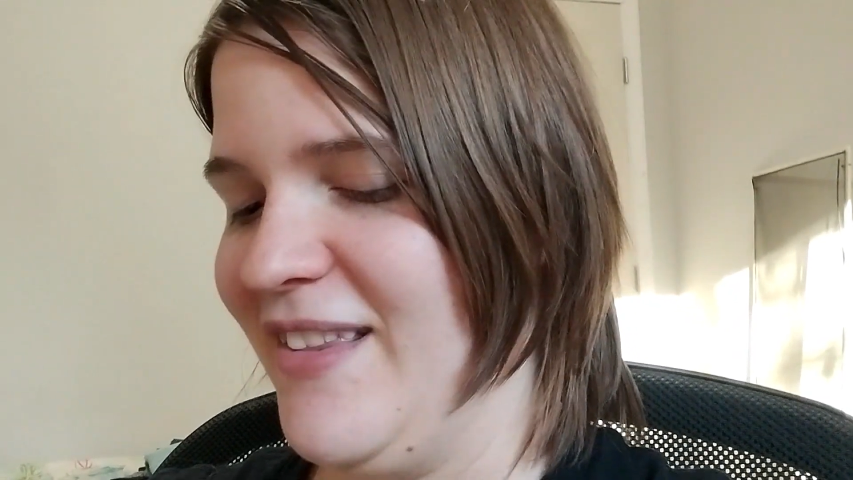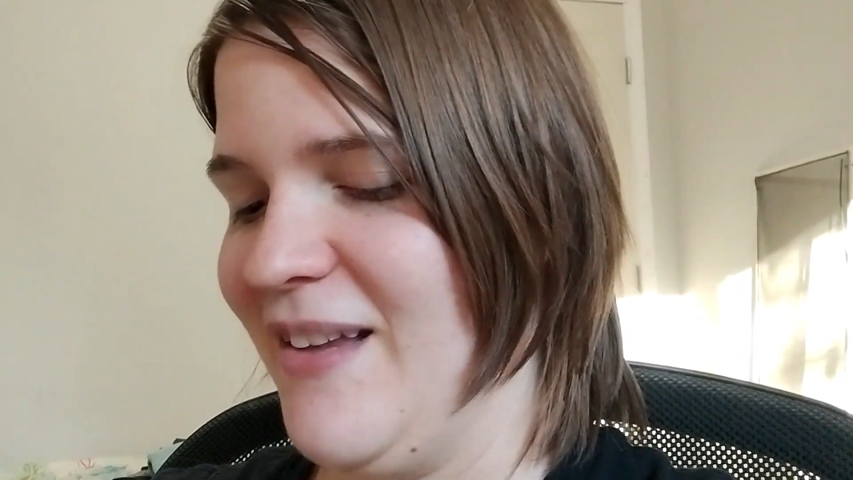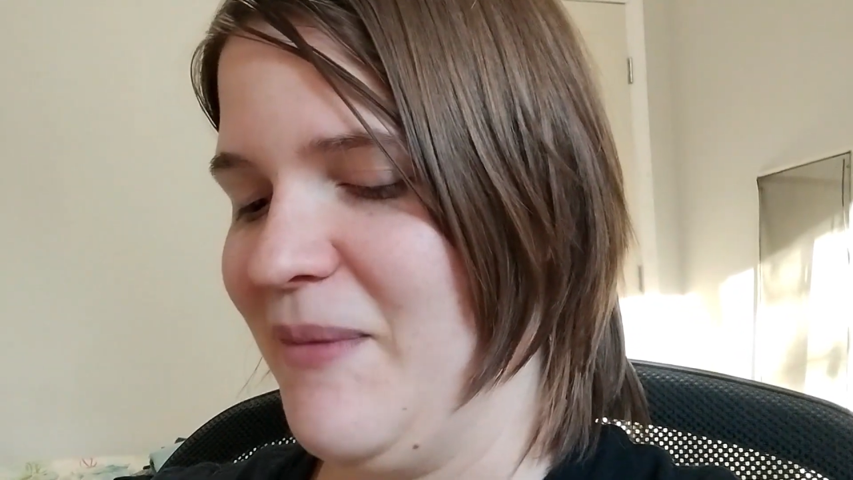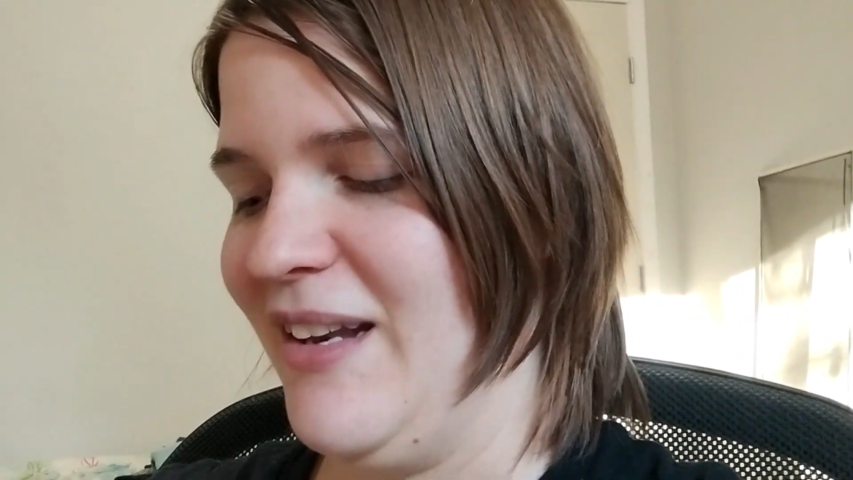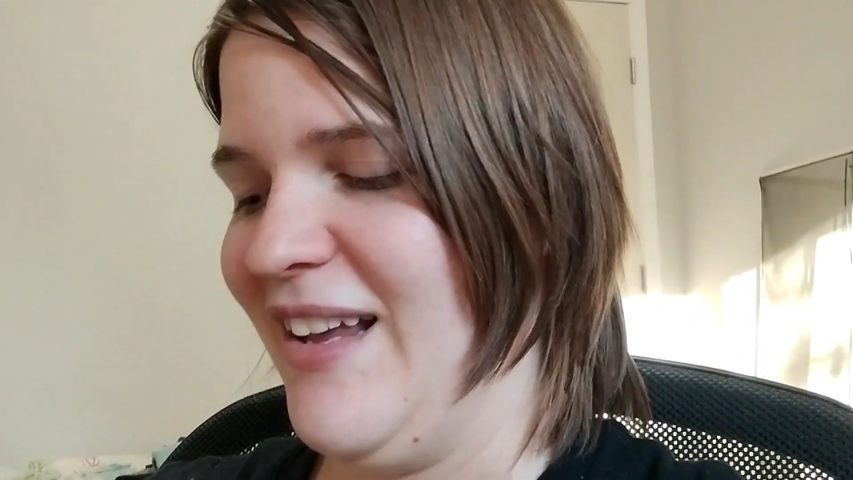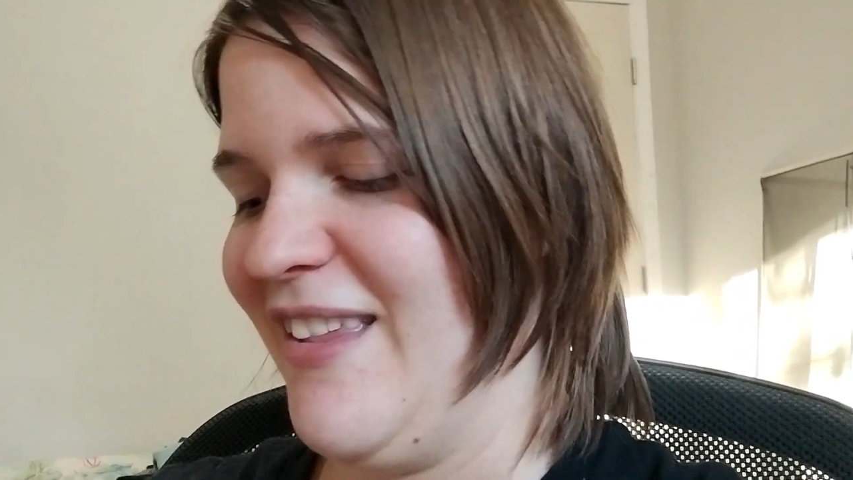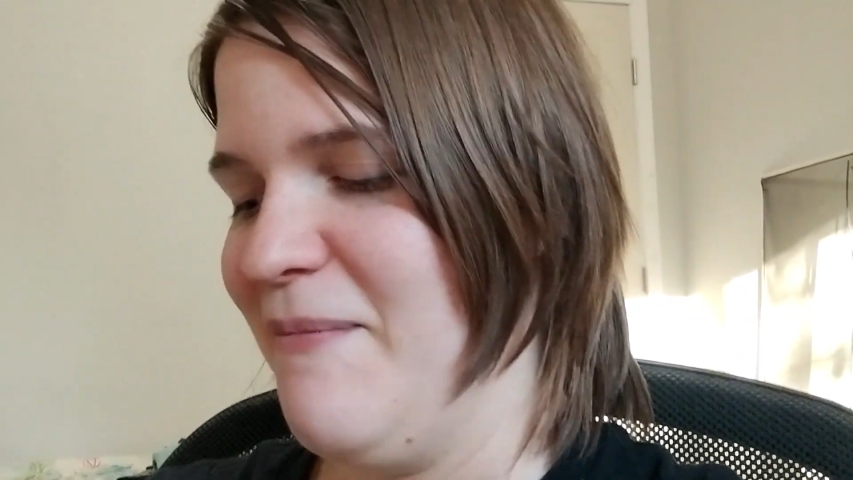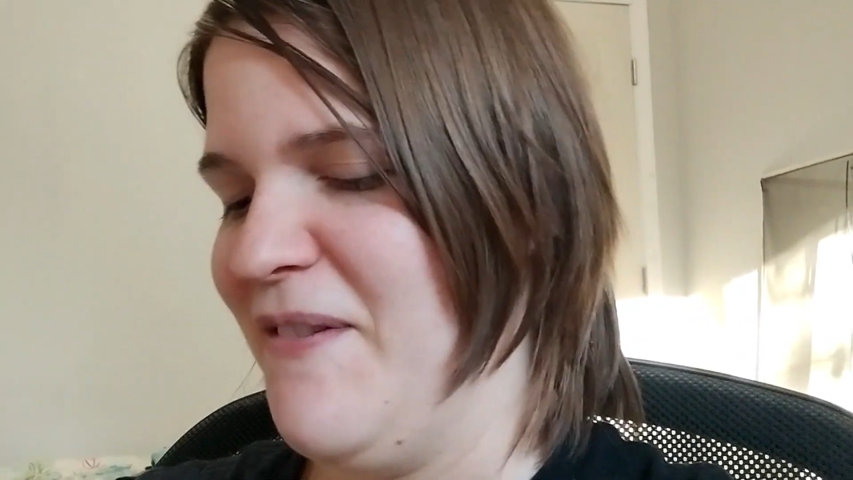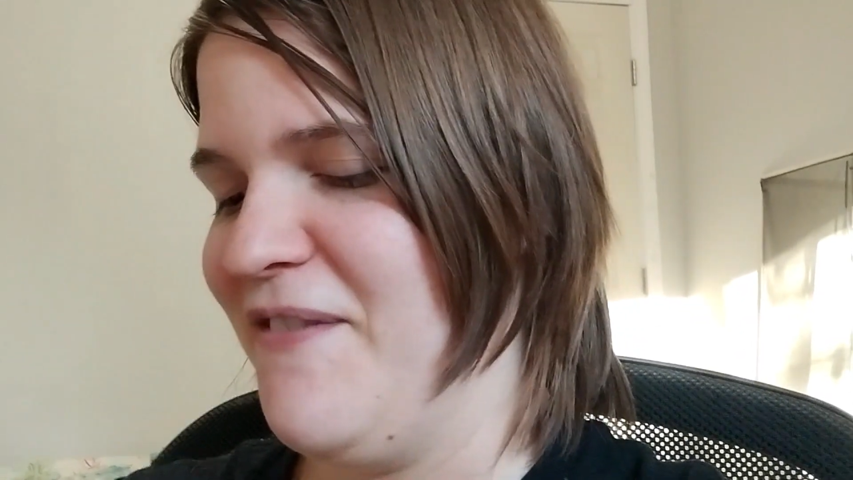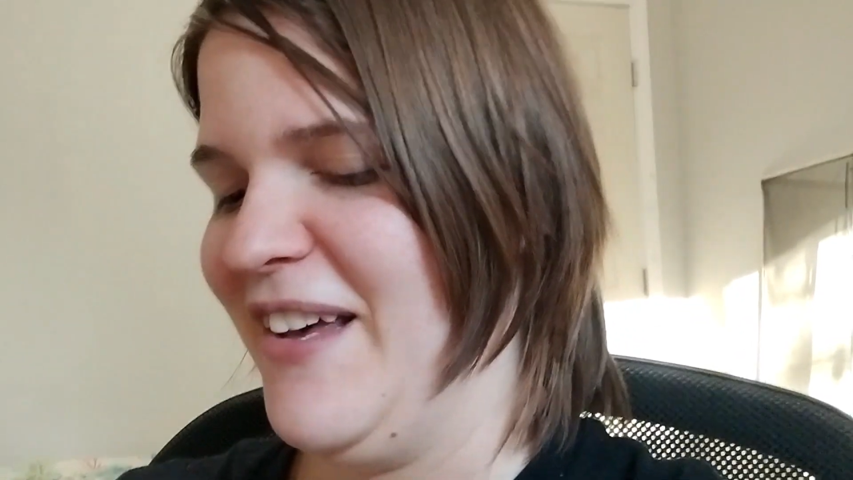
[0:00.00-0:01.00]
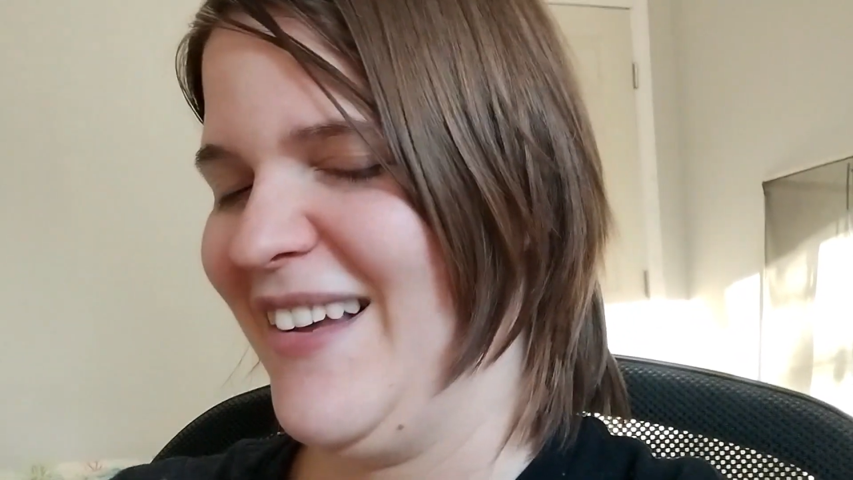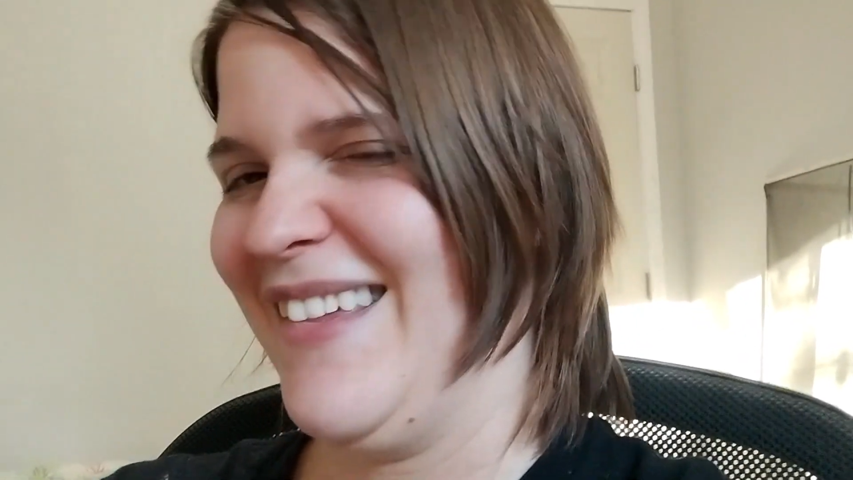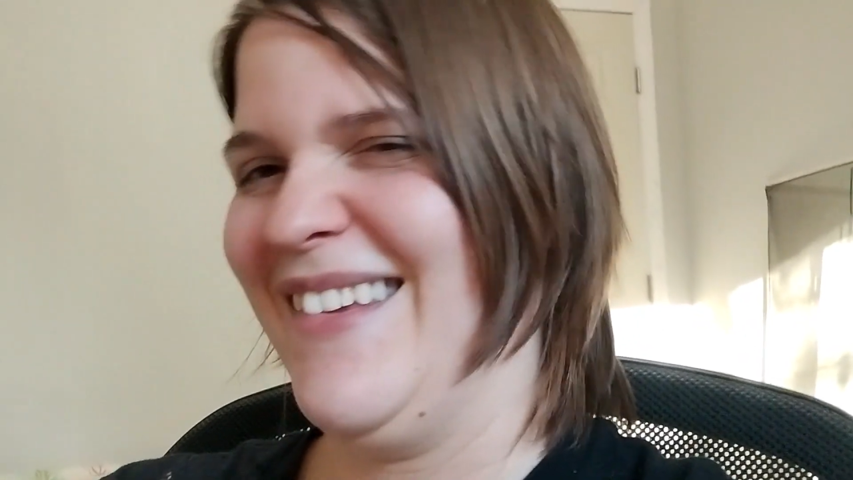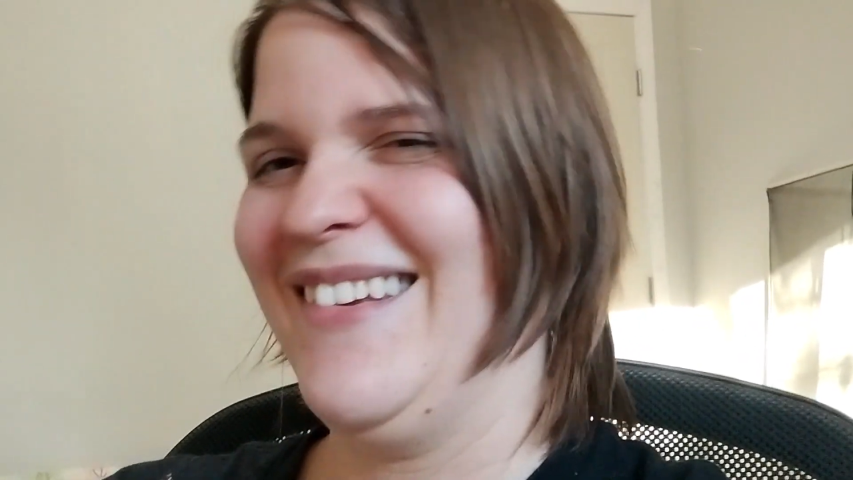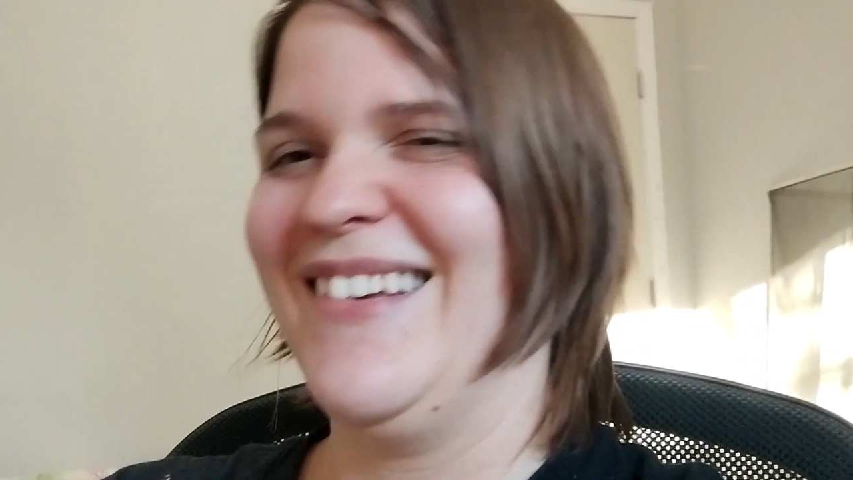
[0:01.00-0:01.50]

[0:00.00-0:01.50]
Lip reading: them that needs to be fixed.